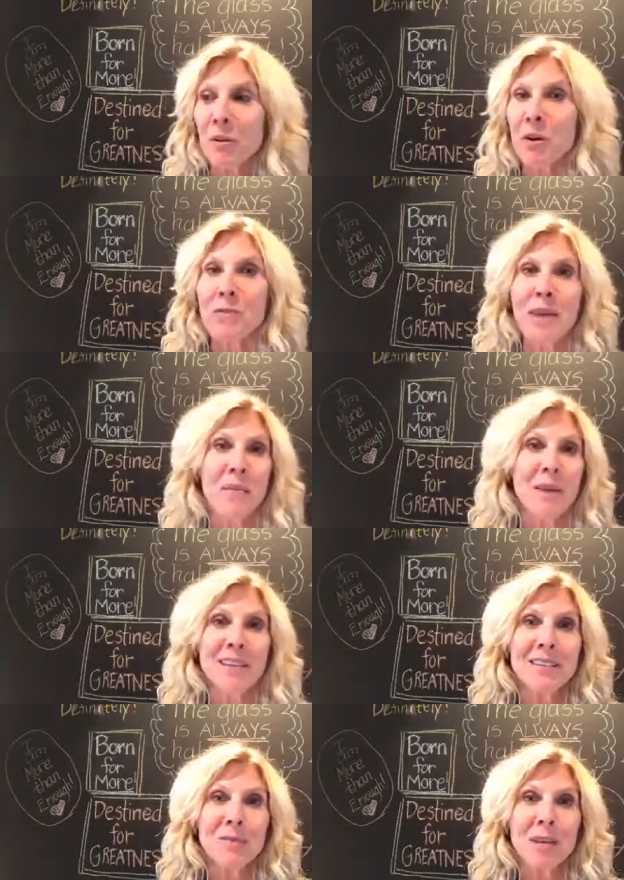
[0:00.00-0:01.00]
or maybe
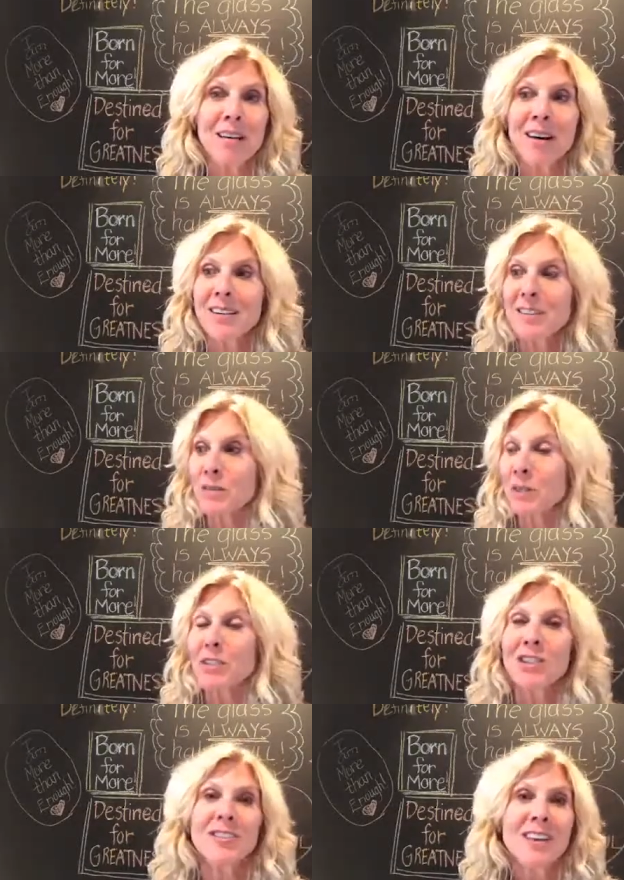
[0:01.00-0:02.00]
it's because we
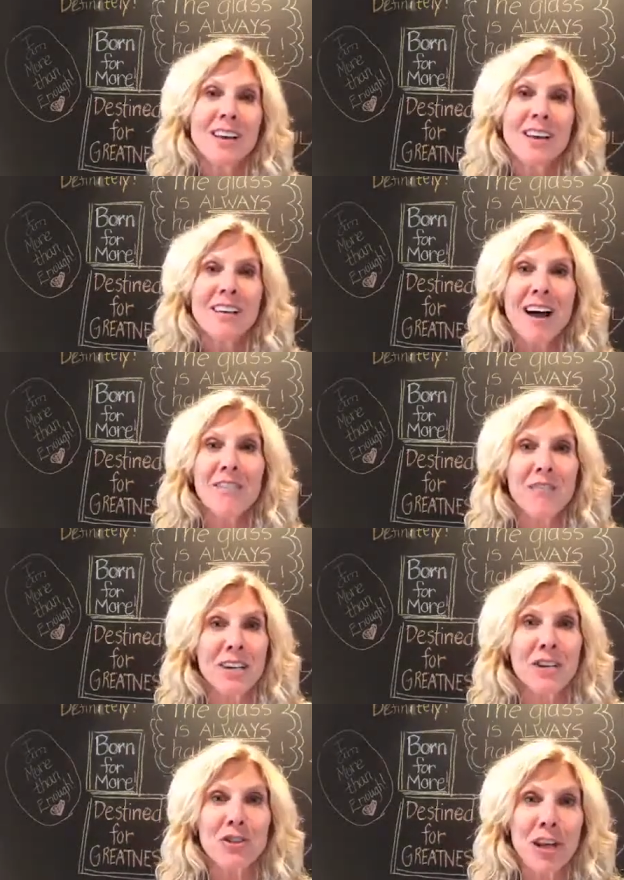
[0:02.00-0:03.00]
just got
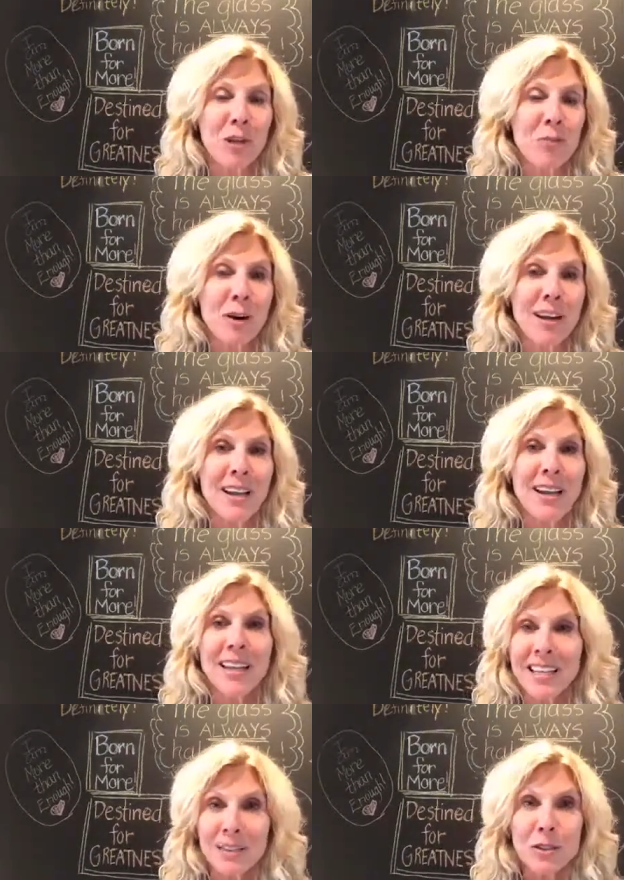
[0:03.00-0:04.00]
finished celebrating
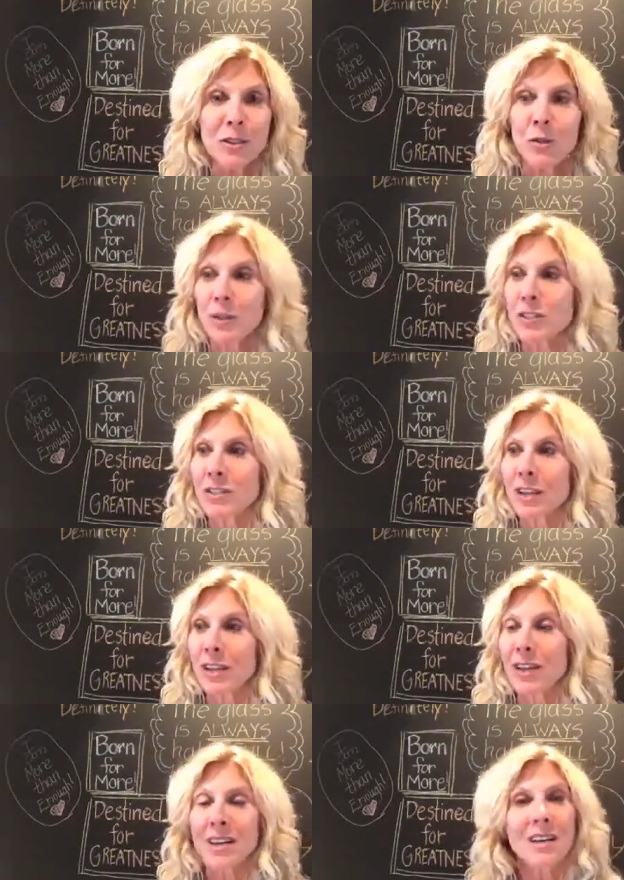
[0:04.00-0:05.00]
Easter, which is
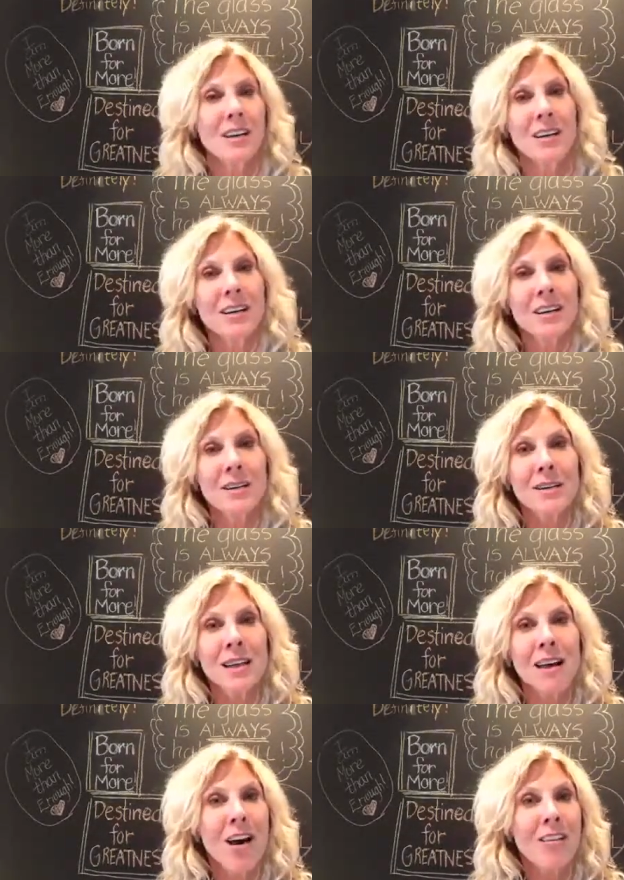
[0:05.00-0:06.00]
a
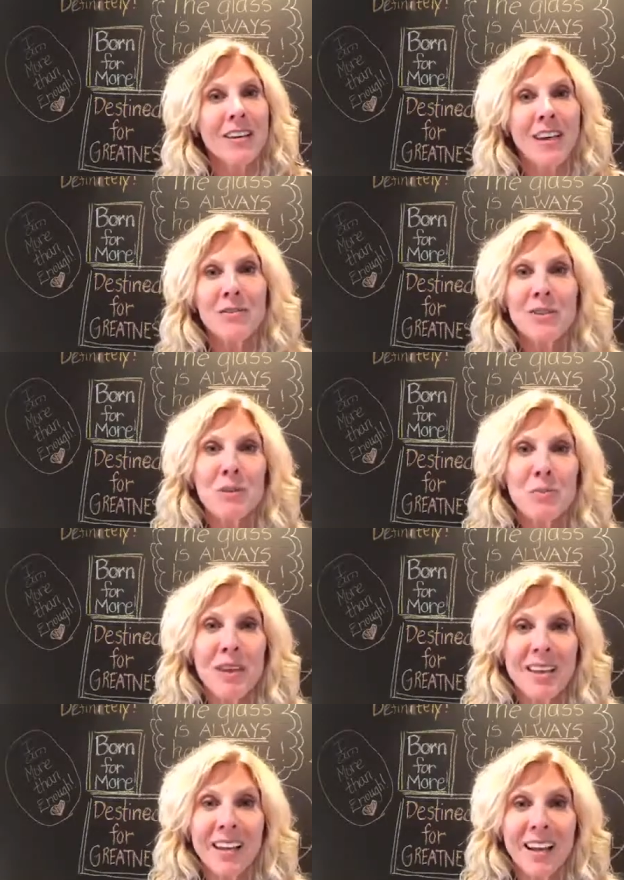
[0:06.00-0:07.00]
holiday of new
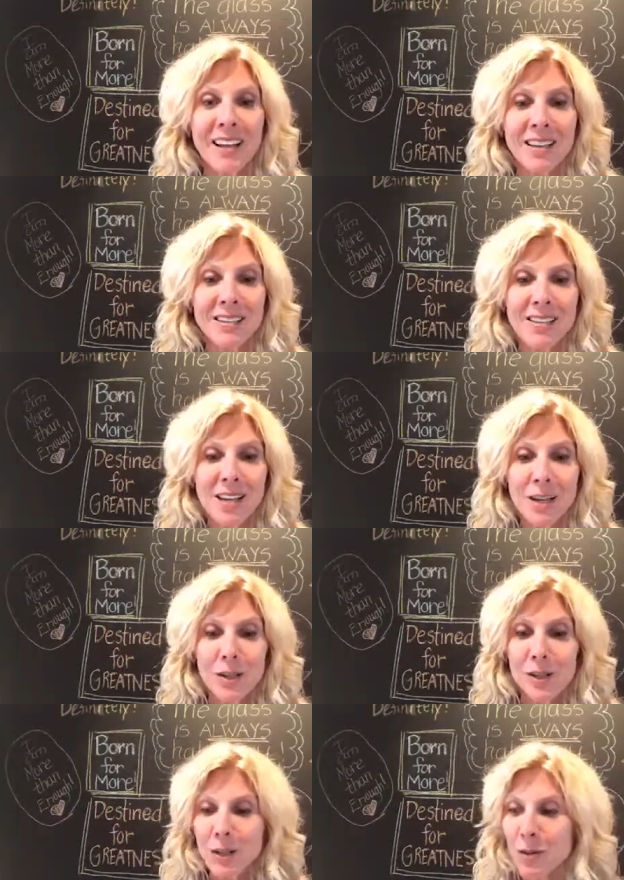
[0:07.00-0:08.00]
beginnings.
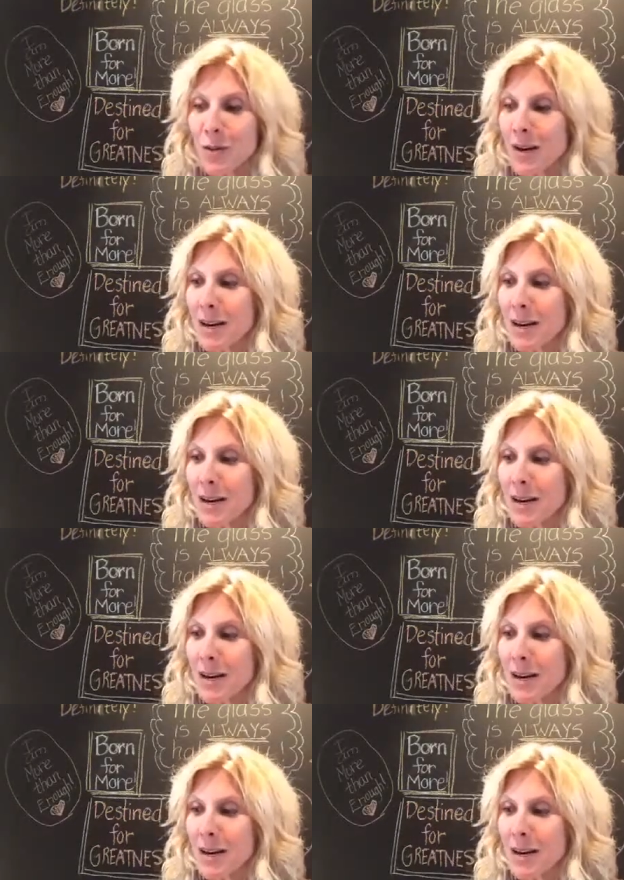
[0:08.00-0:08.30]
So